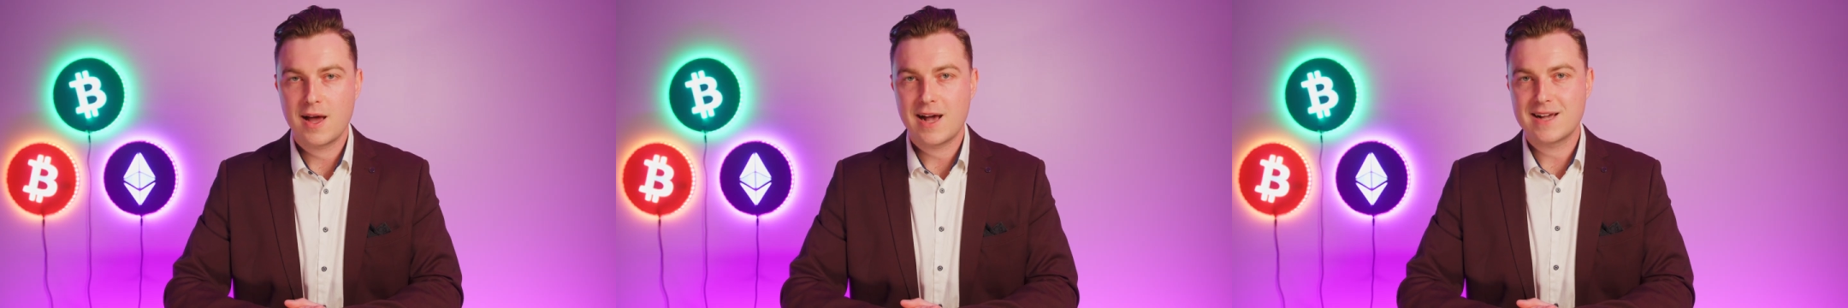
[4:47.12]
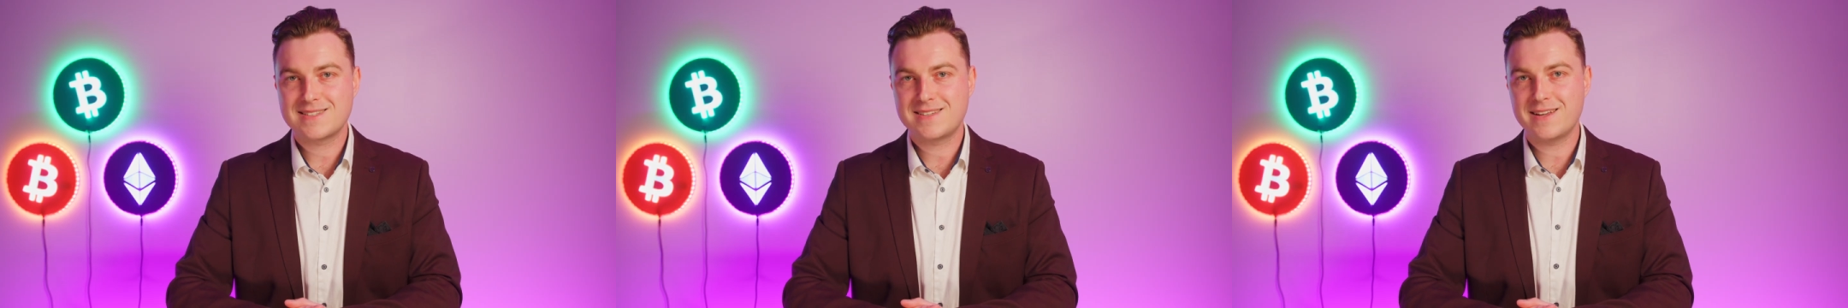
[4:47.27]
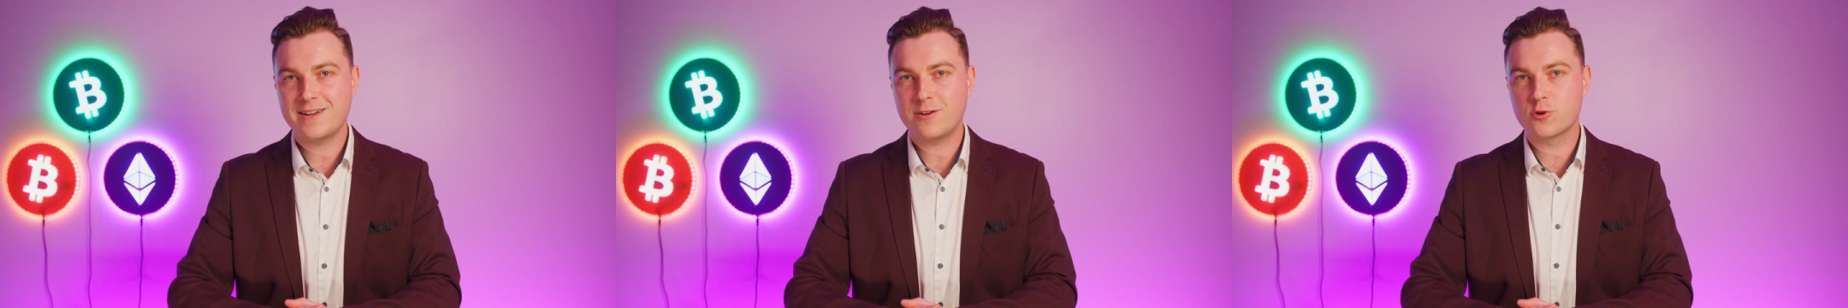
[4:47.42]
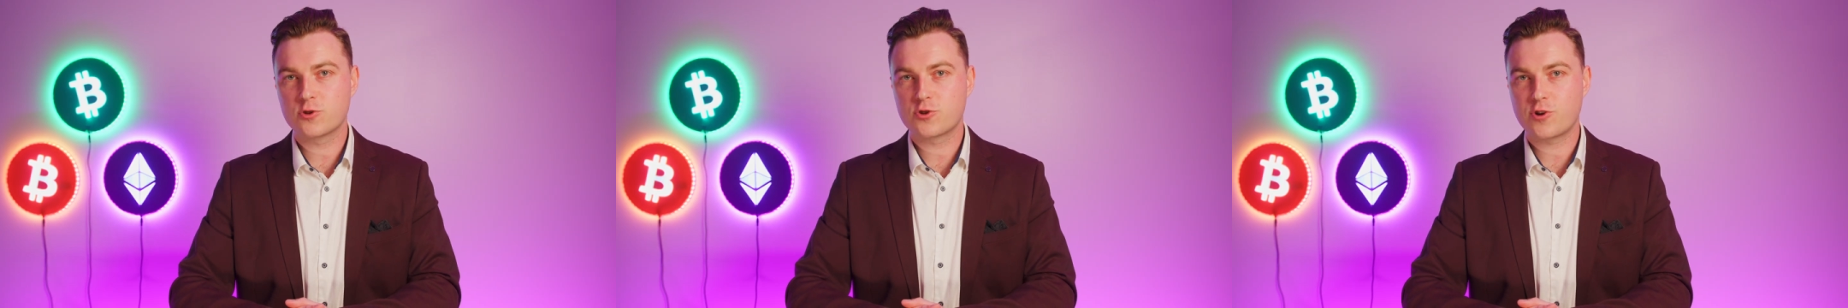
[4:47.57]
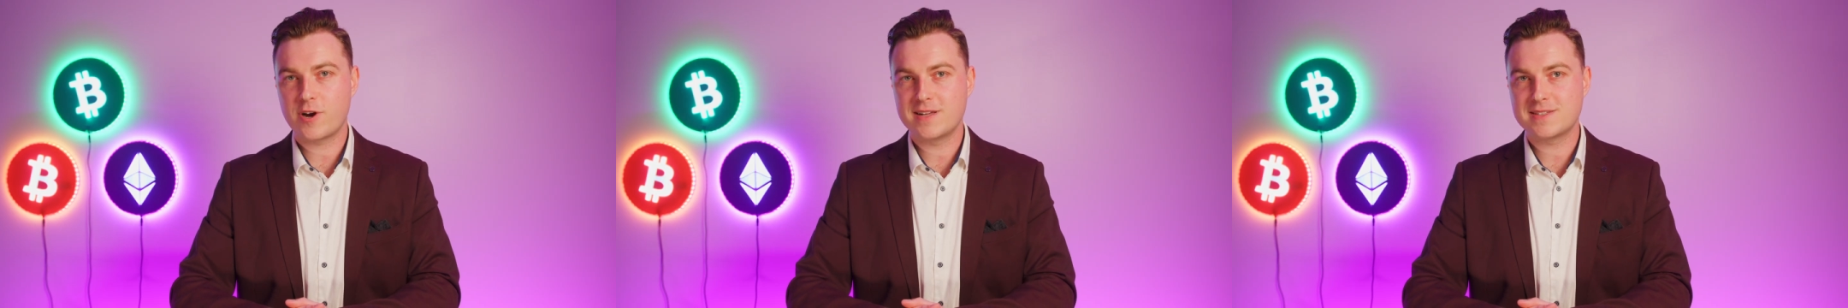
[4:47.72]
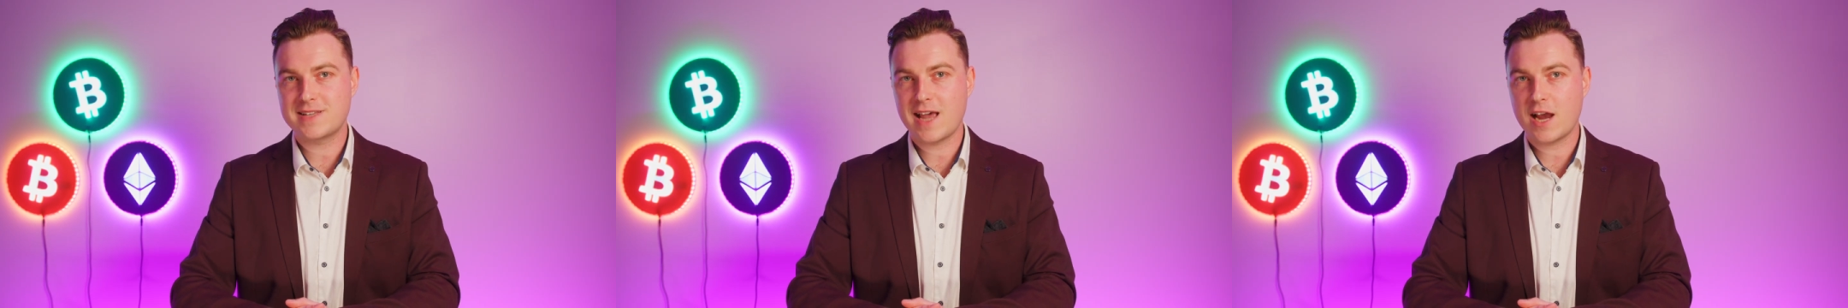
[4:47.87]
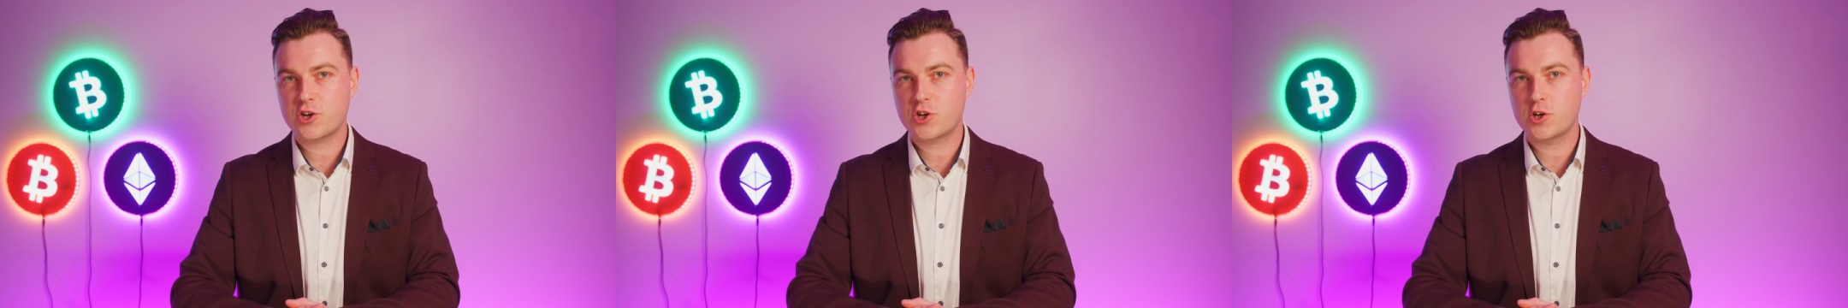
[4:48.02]
A single
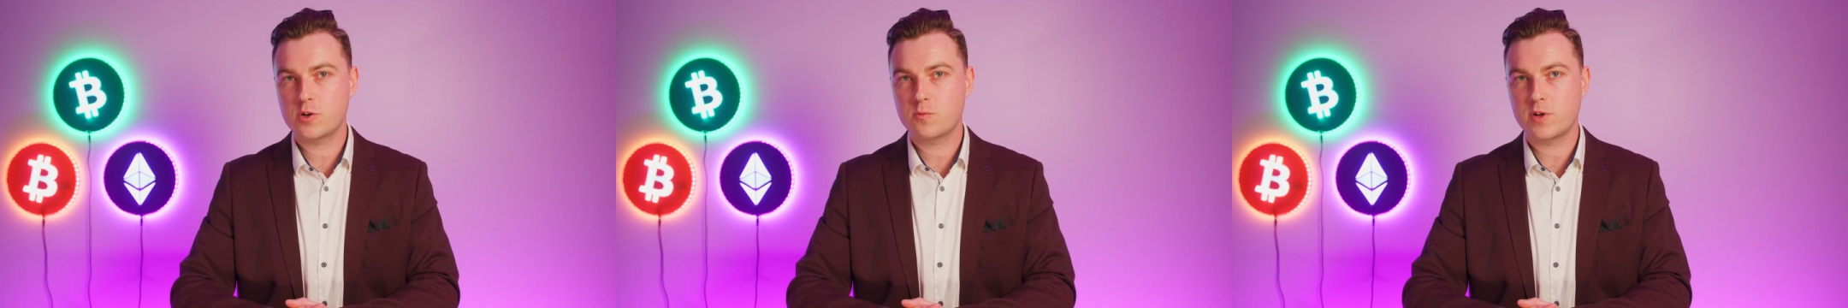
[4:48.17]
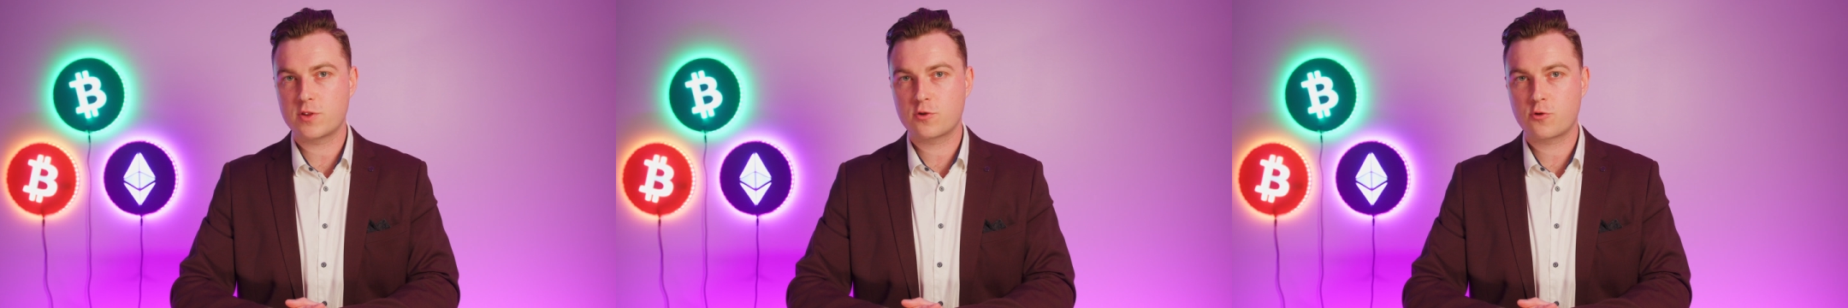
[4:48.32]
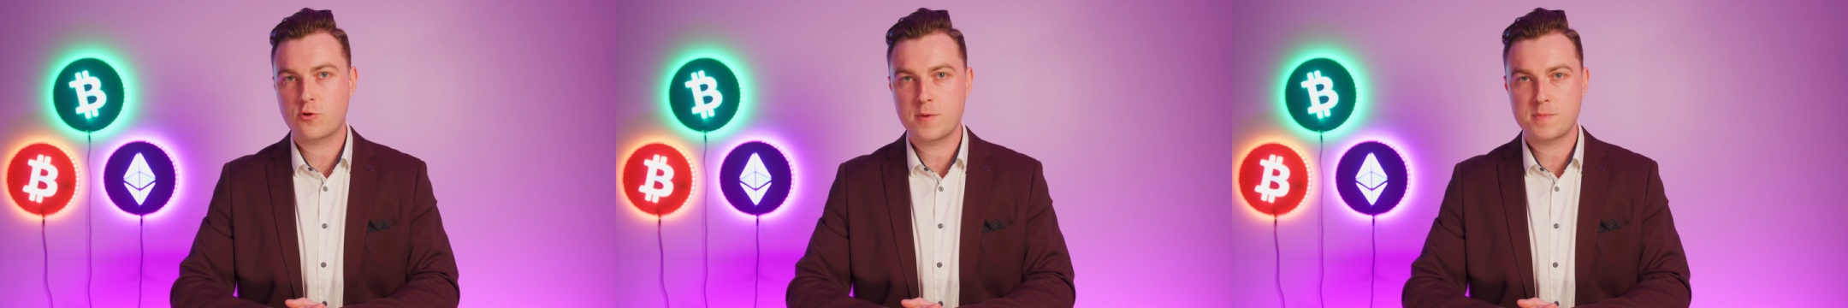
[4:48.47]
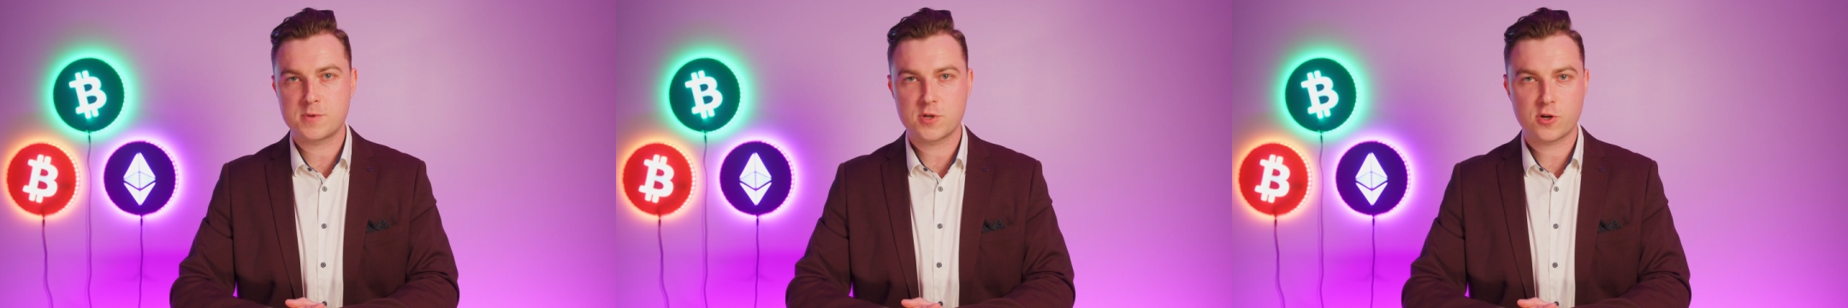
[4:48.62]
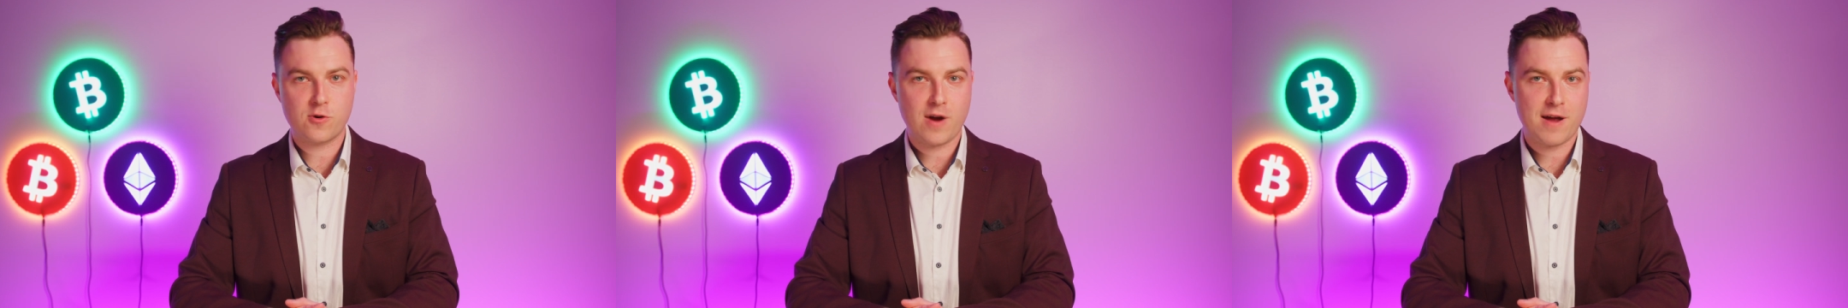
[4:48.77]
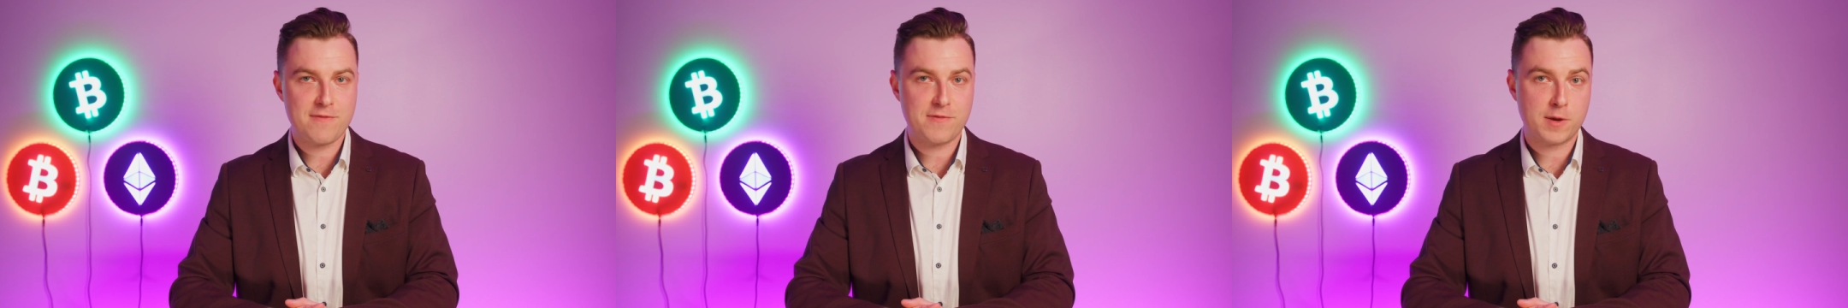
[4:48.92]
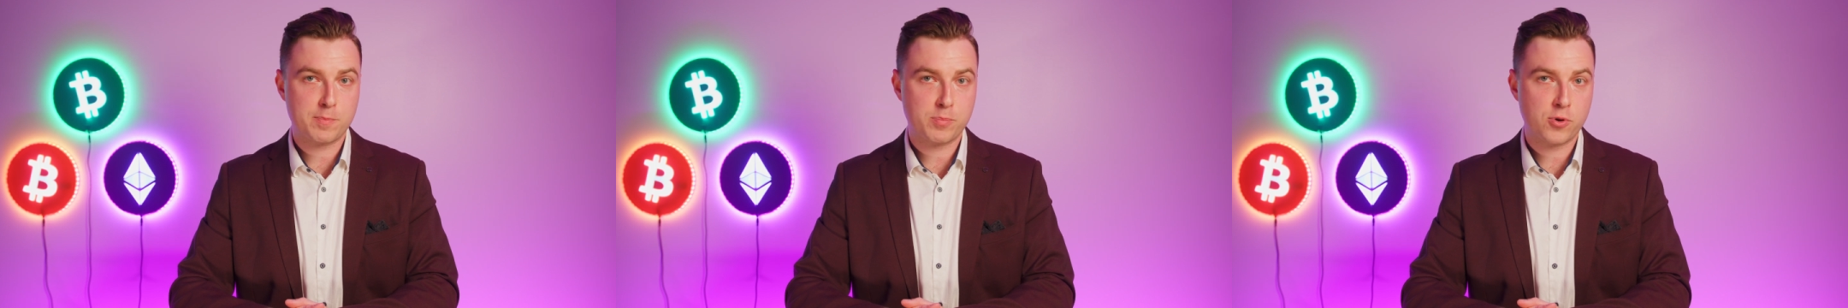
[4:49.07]
transaction with
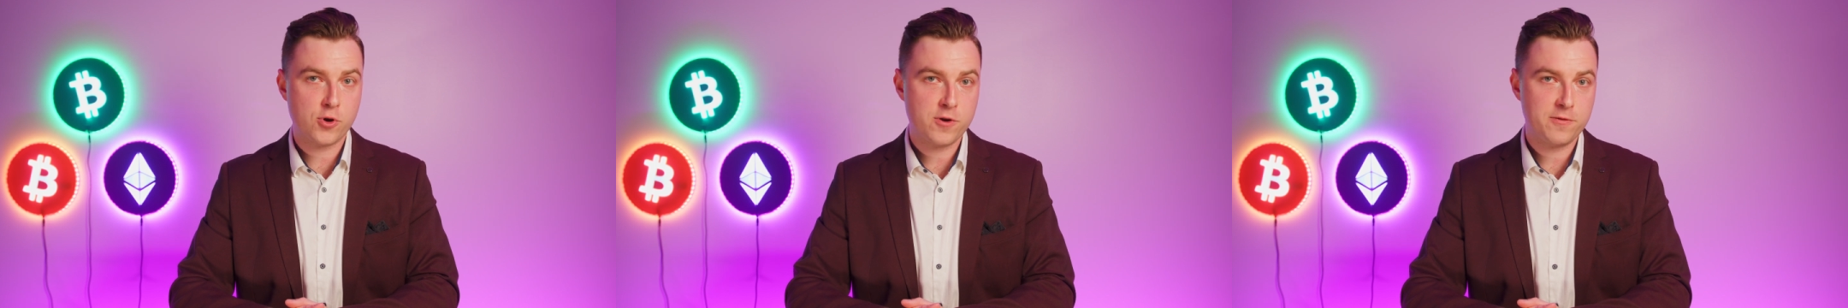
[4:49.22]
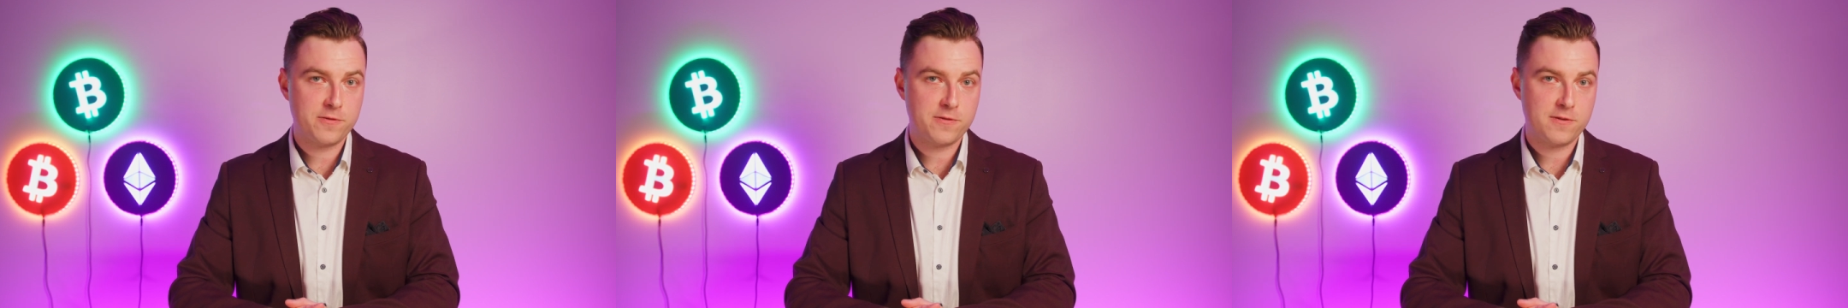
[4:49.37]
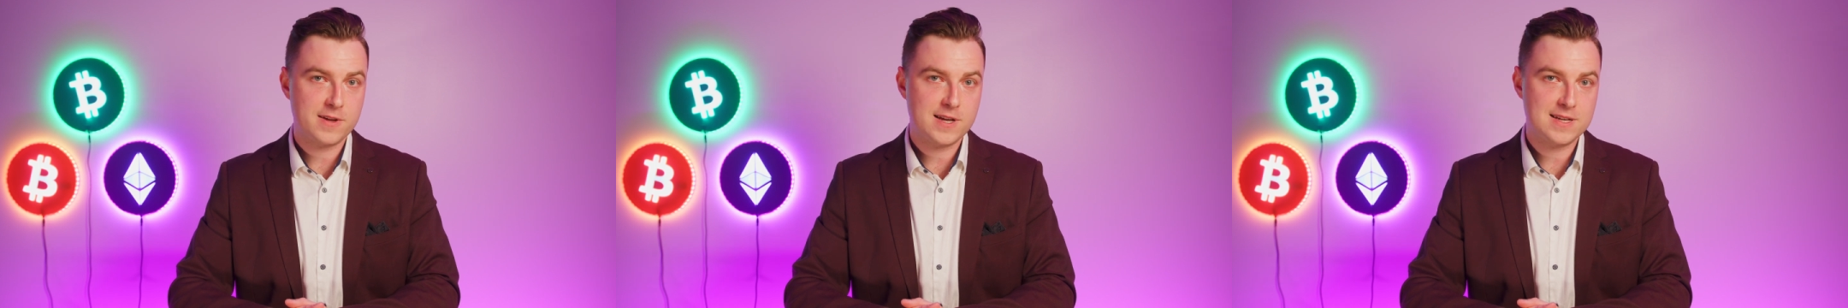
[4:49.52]
cryptographic proof